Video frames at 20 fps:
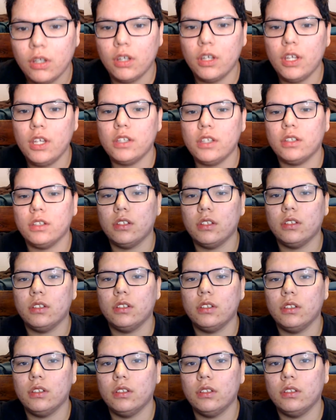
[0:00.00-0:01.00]
Hey.
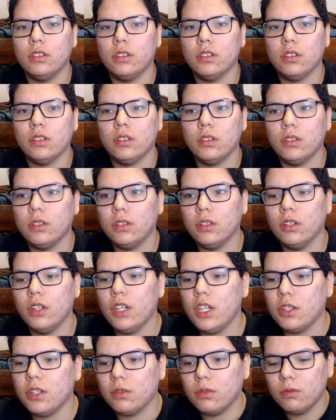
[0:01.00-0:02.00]

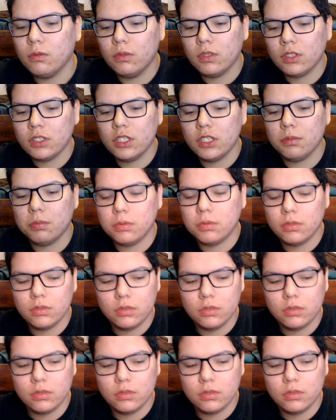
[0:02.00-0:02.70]
Hey, what's up?